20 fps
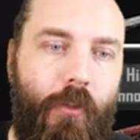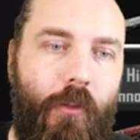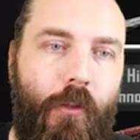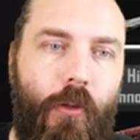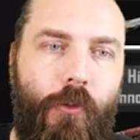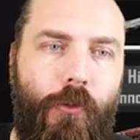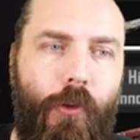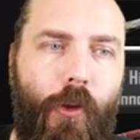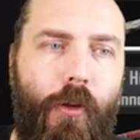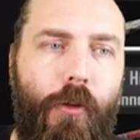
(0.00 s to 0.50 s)

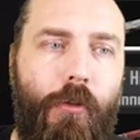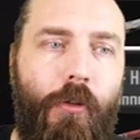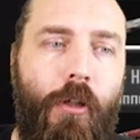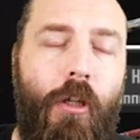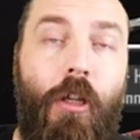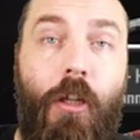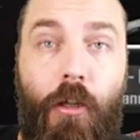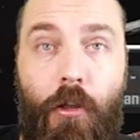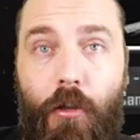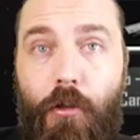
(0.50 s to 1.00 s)
So, a
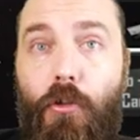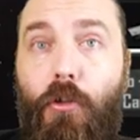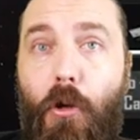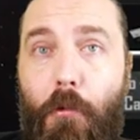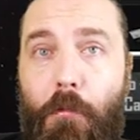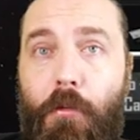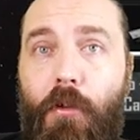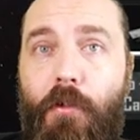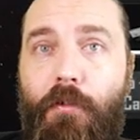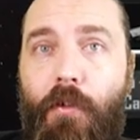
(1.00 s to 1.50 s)

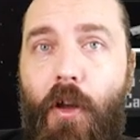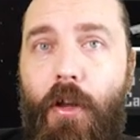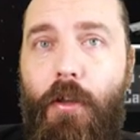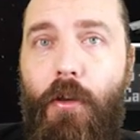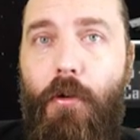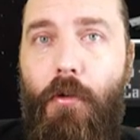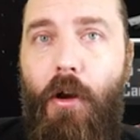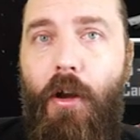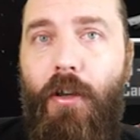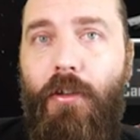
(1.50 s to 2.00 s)
couple of
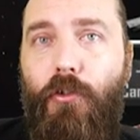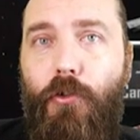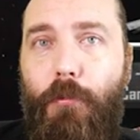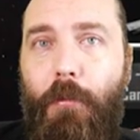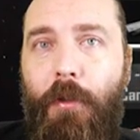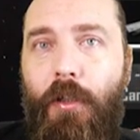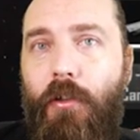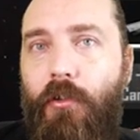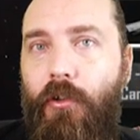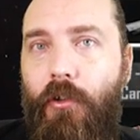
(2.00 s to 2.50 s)
IO high
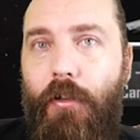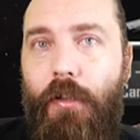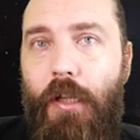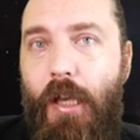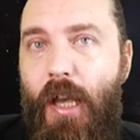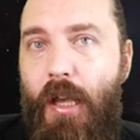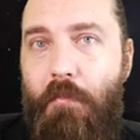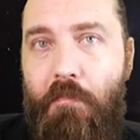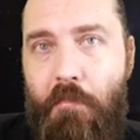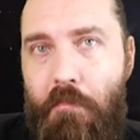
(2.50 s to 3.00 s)
speeds in
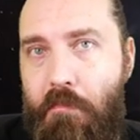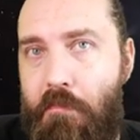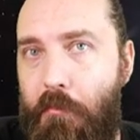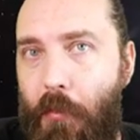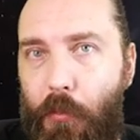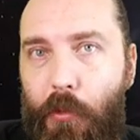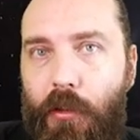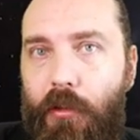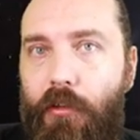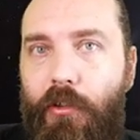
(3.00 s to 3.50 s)
there
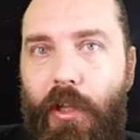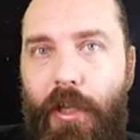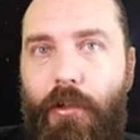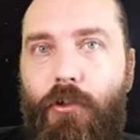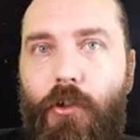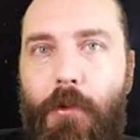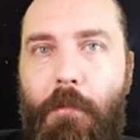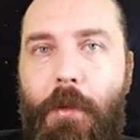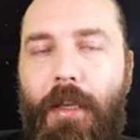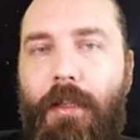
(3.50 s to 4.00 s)
will
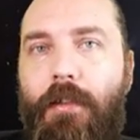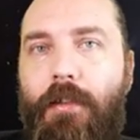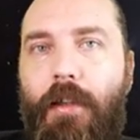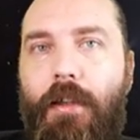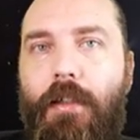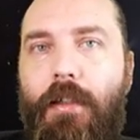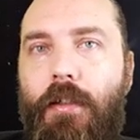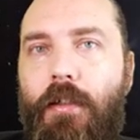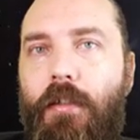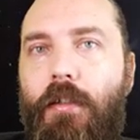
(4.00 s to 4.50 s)
decimate
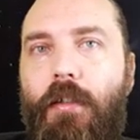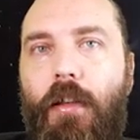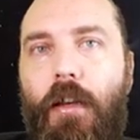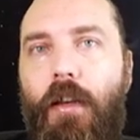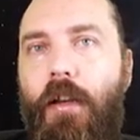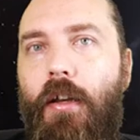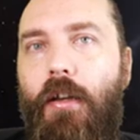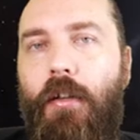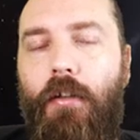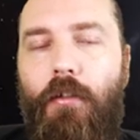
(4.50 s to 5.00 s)
any
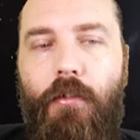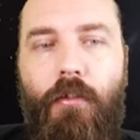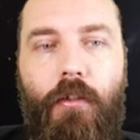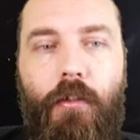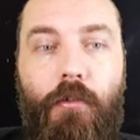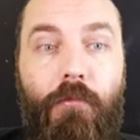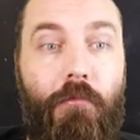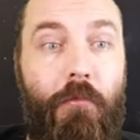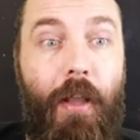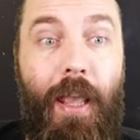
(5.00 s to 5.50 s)
uh,
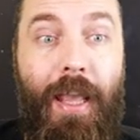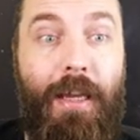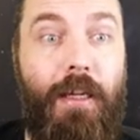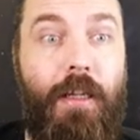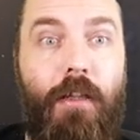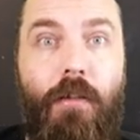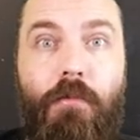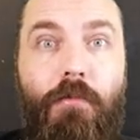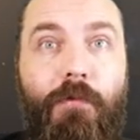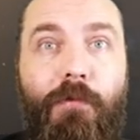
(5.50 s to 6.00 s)

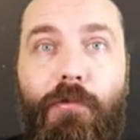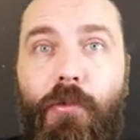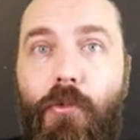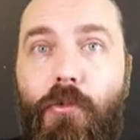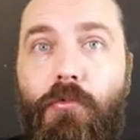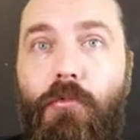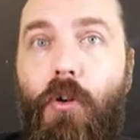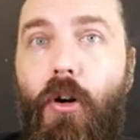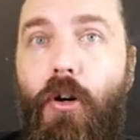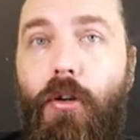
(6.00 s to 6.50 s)
any
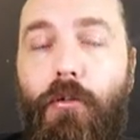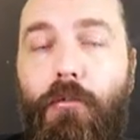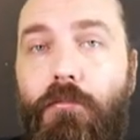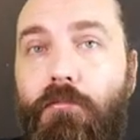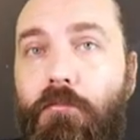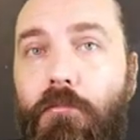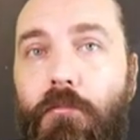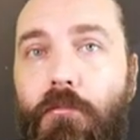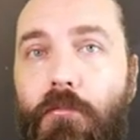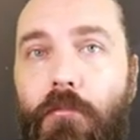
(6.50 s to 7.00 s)
front row
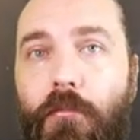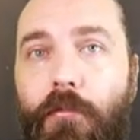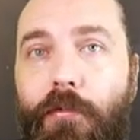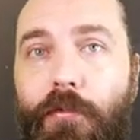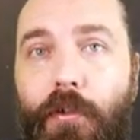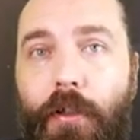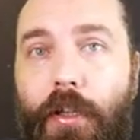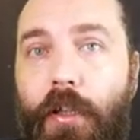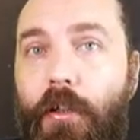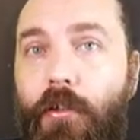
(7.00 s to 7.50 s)

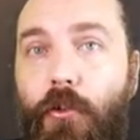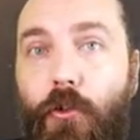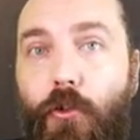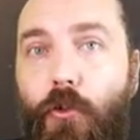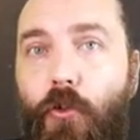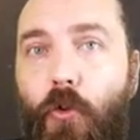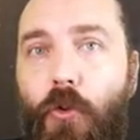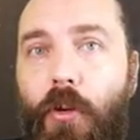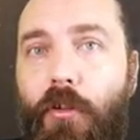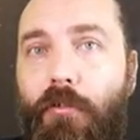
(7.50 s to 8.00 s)
frigate
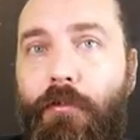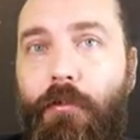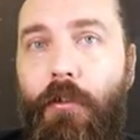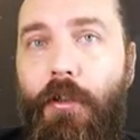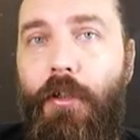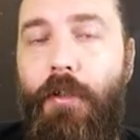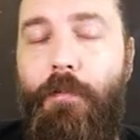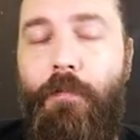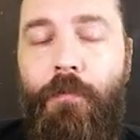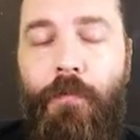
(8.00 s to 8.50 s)
destroyer
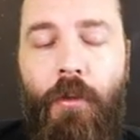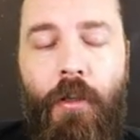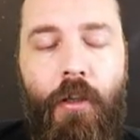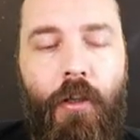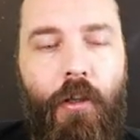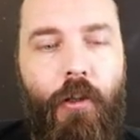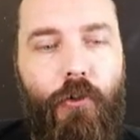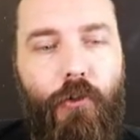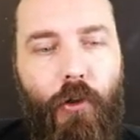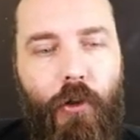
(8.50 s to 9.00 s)
fleet.
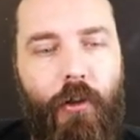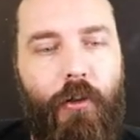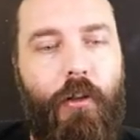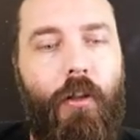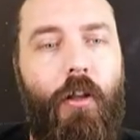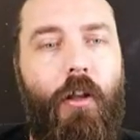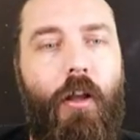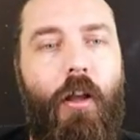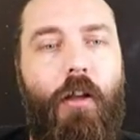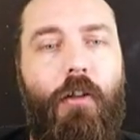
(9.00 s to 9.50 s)
So
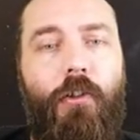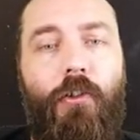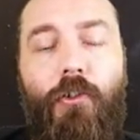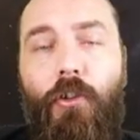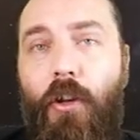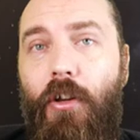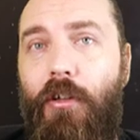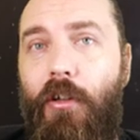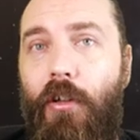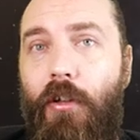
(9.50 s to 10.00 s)
I
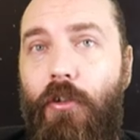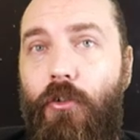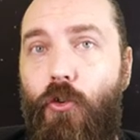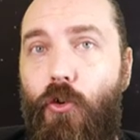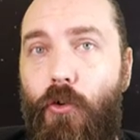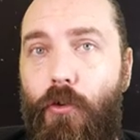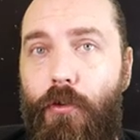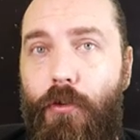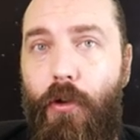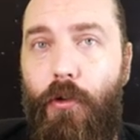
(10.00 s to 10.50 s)
decided I'd
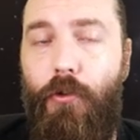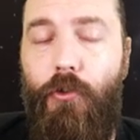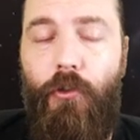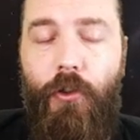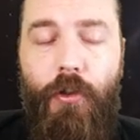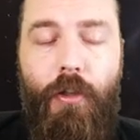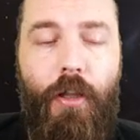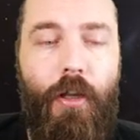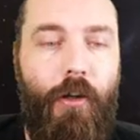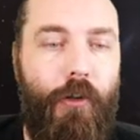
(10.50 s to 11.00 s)
chuck those
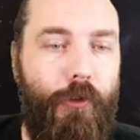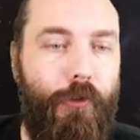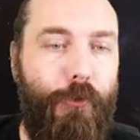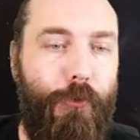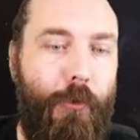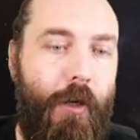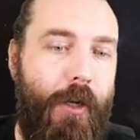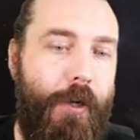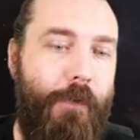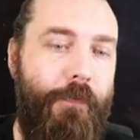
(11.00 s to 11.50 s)
in there as
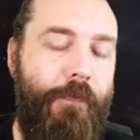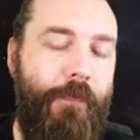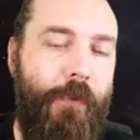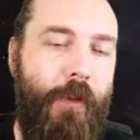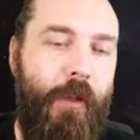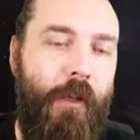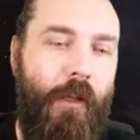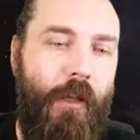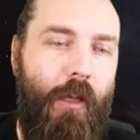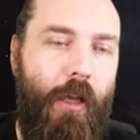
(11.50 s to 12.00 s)
well.
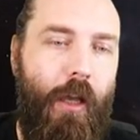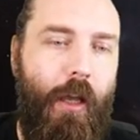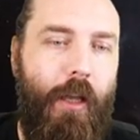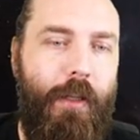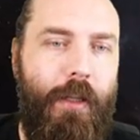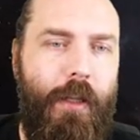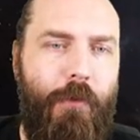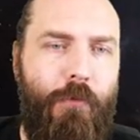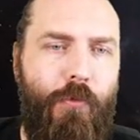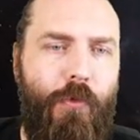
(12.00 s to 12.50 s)

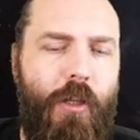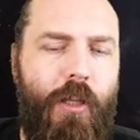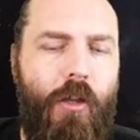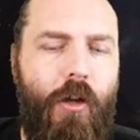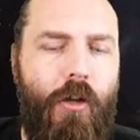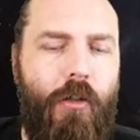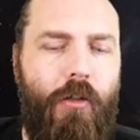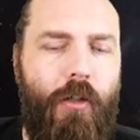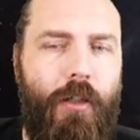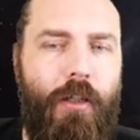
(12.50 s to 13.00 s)
And then we
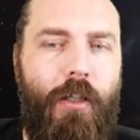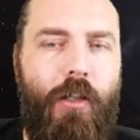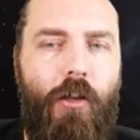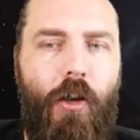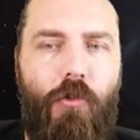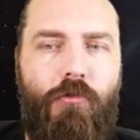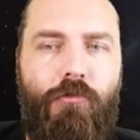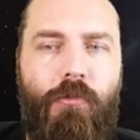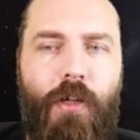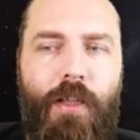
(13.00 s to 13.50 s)
got like
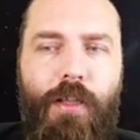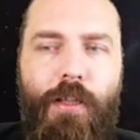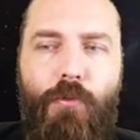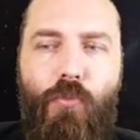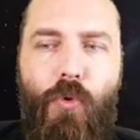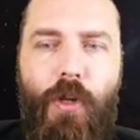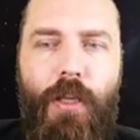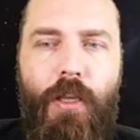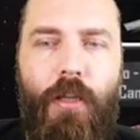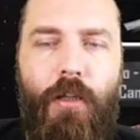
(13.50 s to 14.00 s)
a really
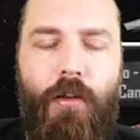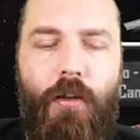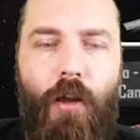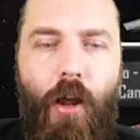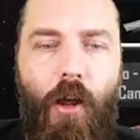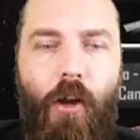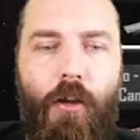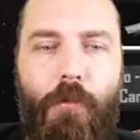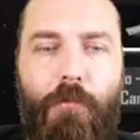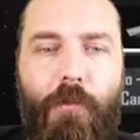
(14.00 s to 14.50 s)
weird
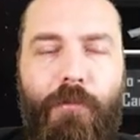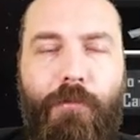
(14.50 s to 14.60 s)
hybrid